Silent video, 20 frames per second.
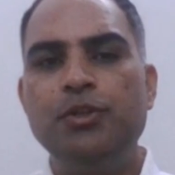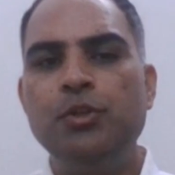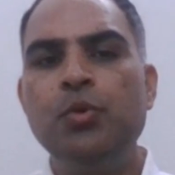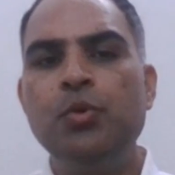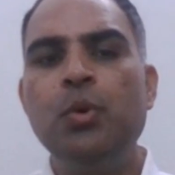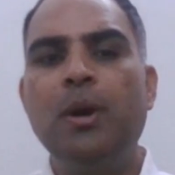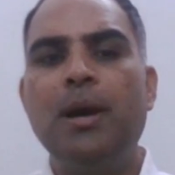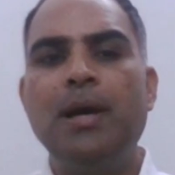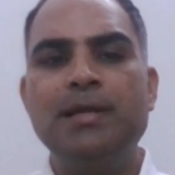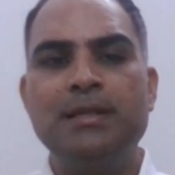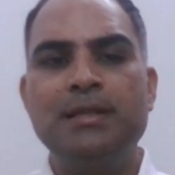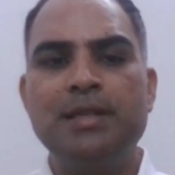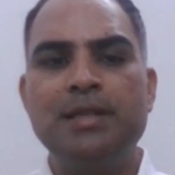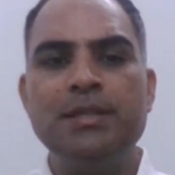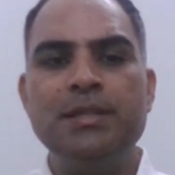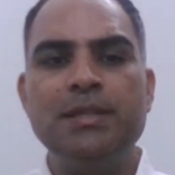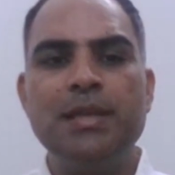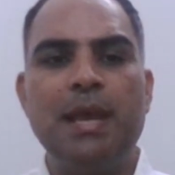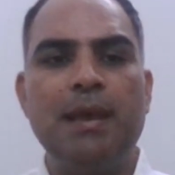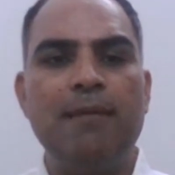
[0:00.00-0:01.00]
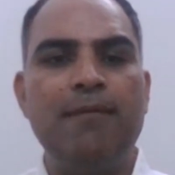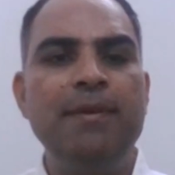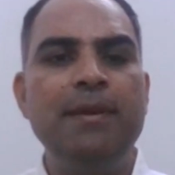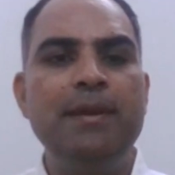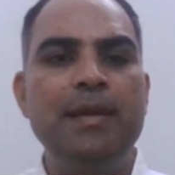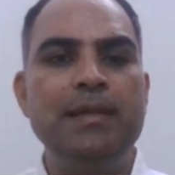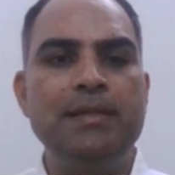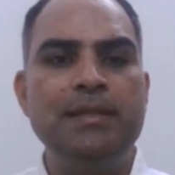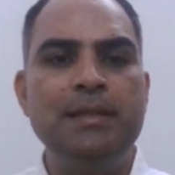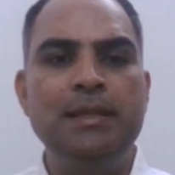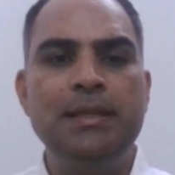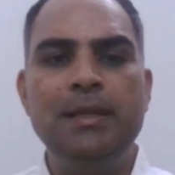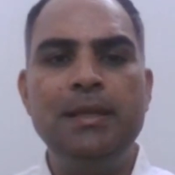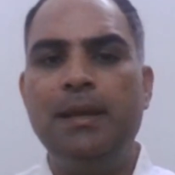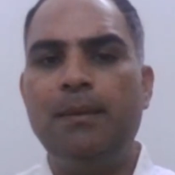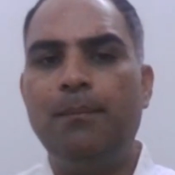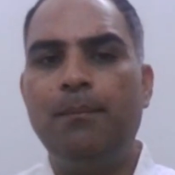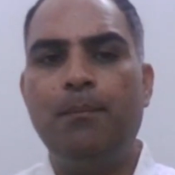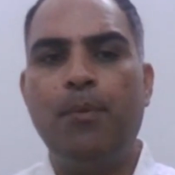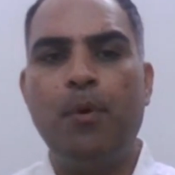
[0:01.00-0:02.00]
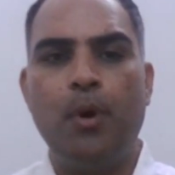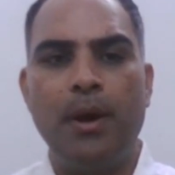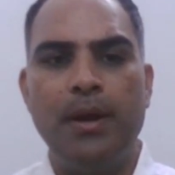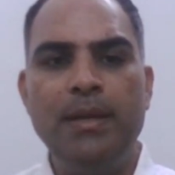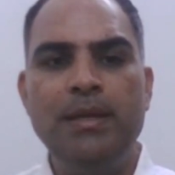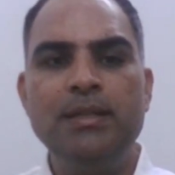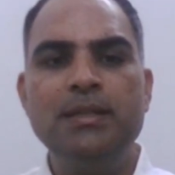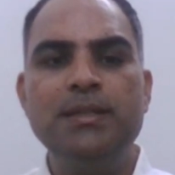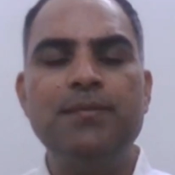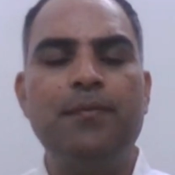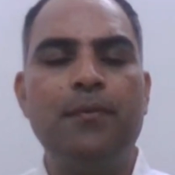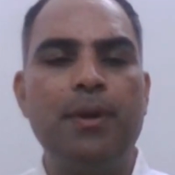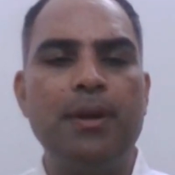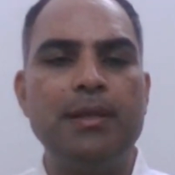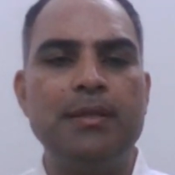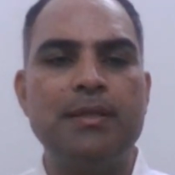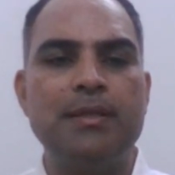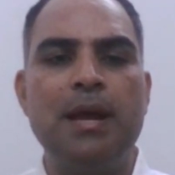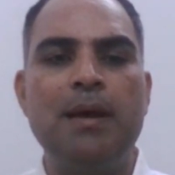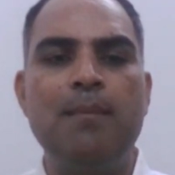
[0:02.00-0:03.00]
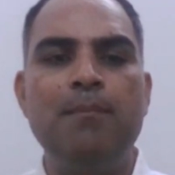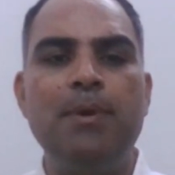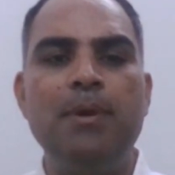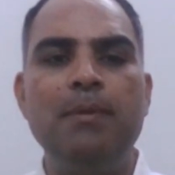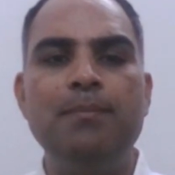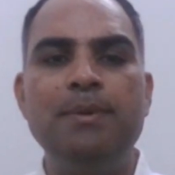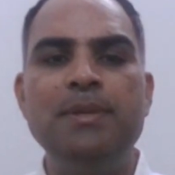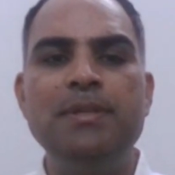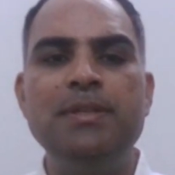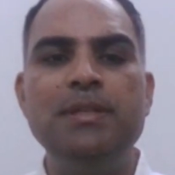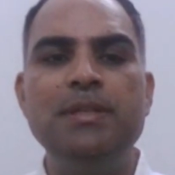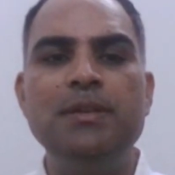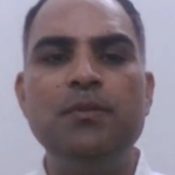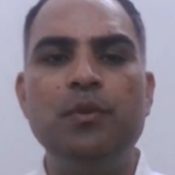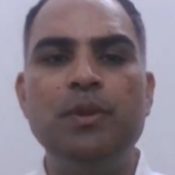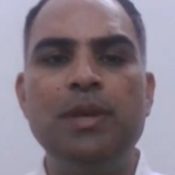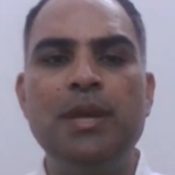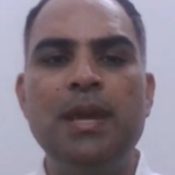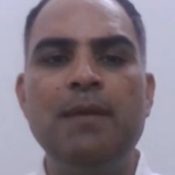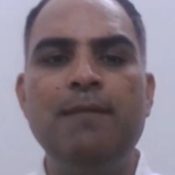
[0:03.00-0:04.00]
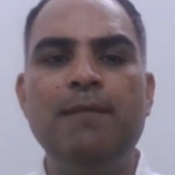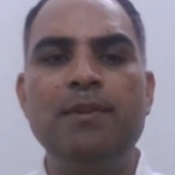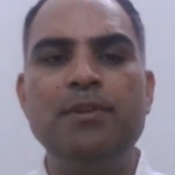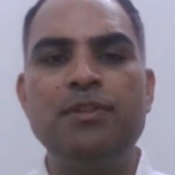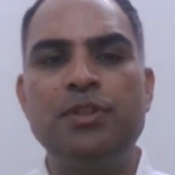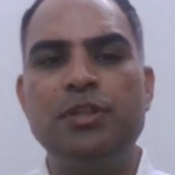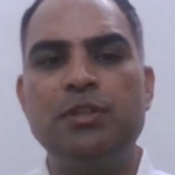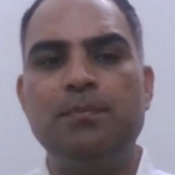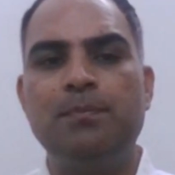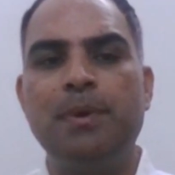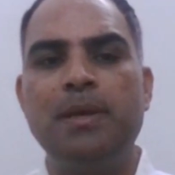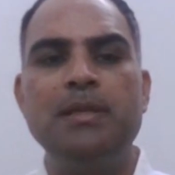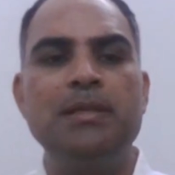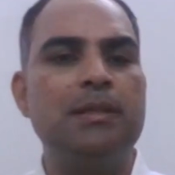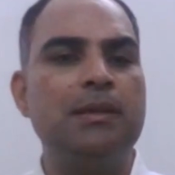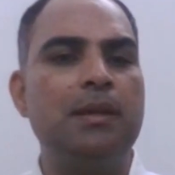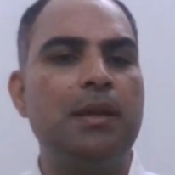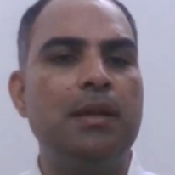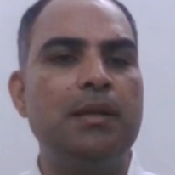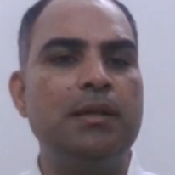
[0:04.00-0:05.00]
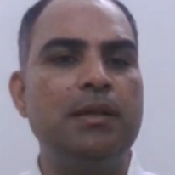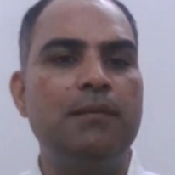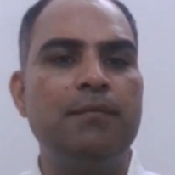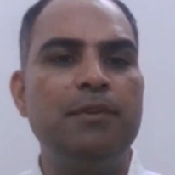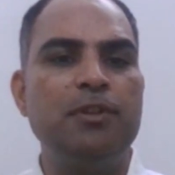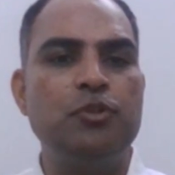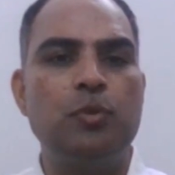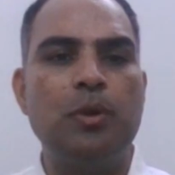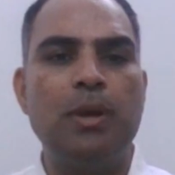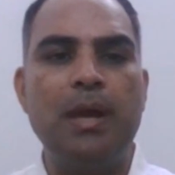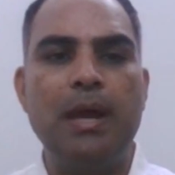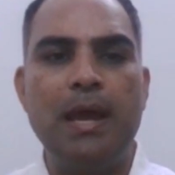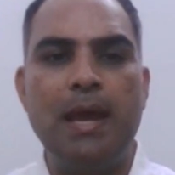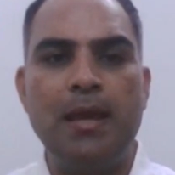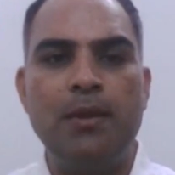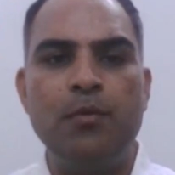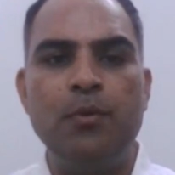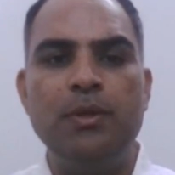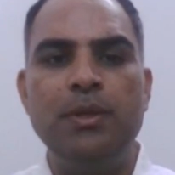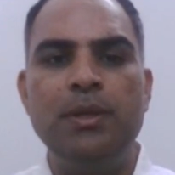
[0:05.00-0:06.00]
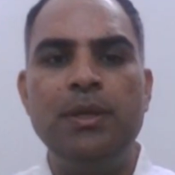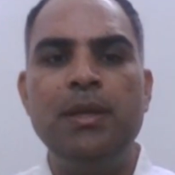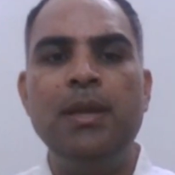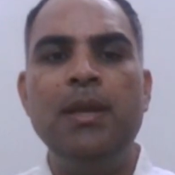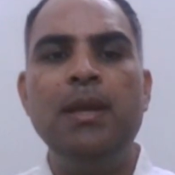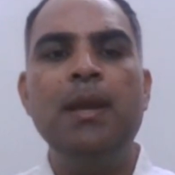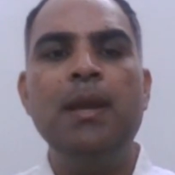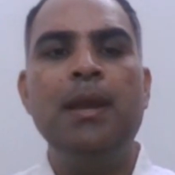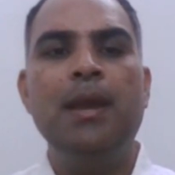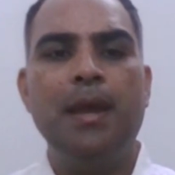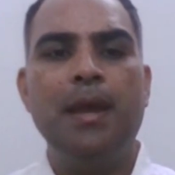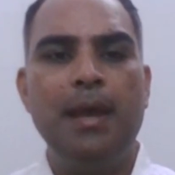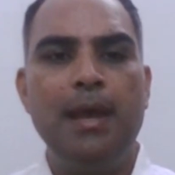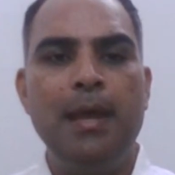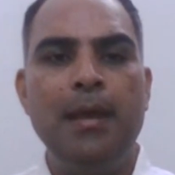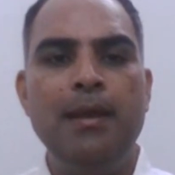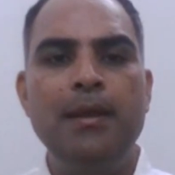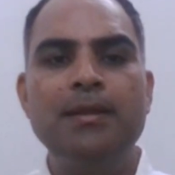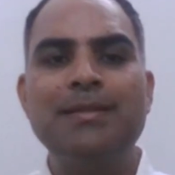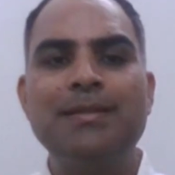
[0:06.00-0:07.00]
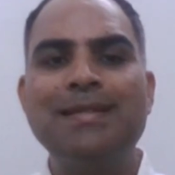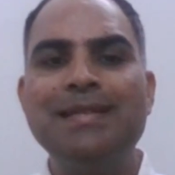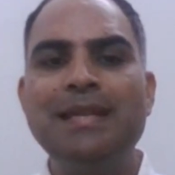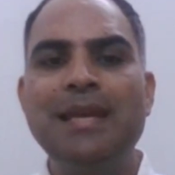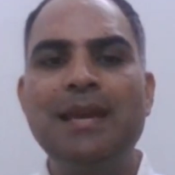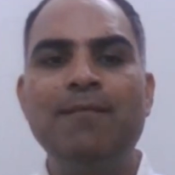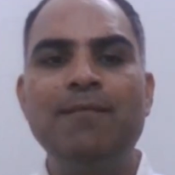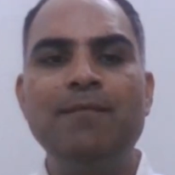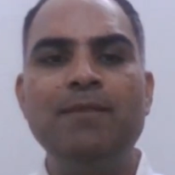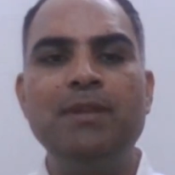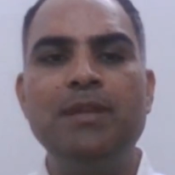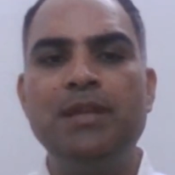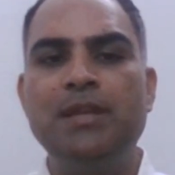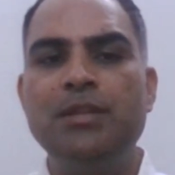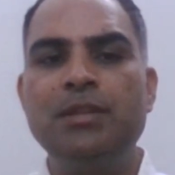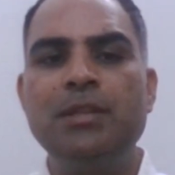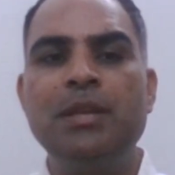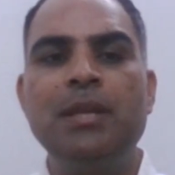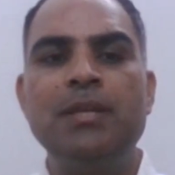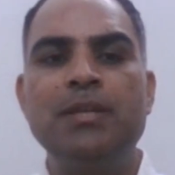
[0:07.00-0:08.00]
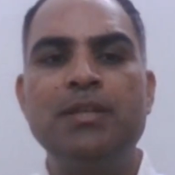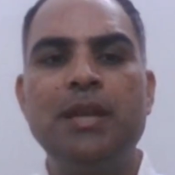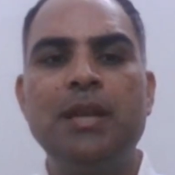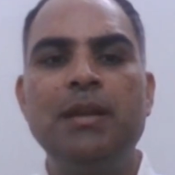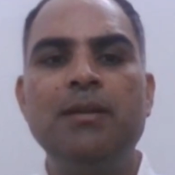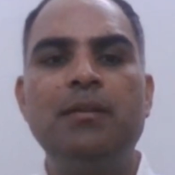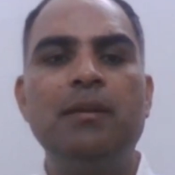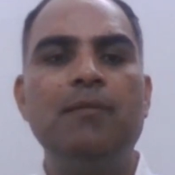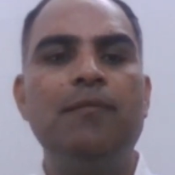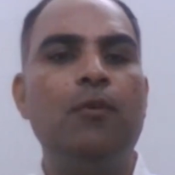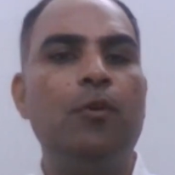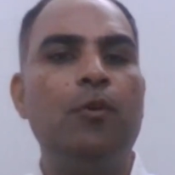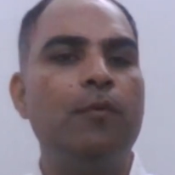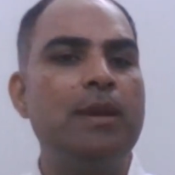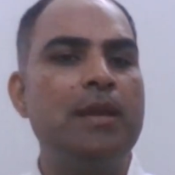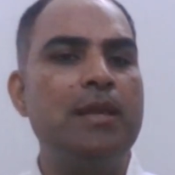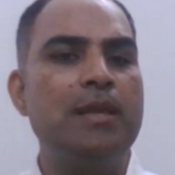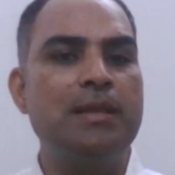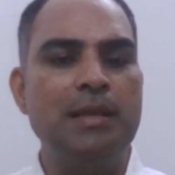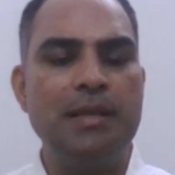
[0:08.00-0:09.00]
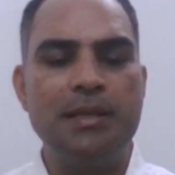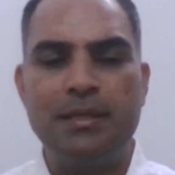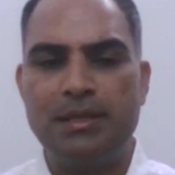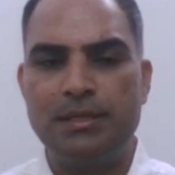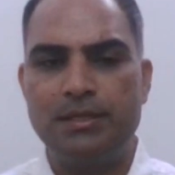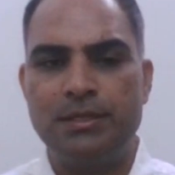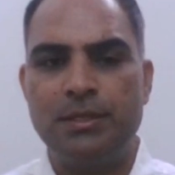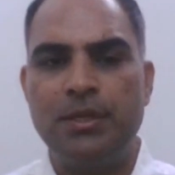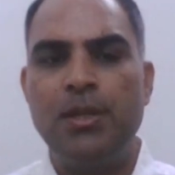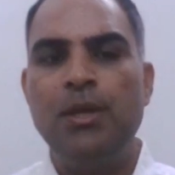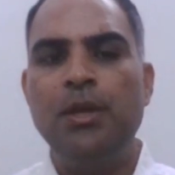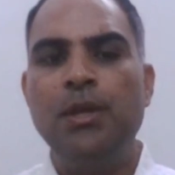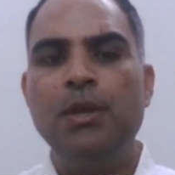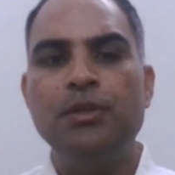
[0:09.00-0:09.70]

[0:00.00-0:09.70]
do assess efficacy points, for example, BCVA, which is best corrected visual acuity, and CFT is central foveal thickness.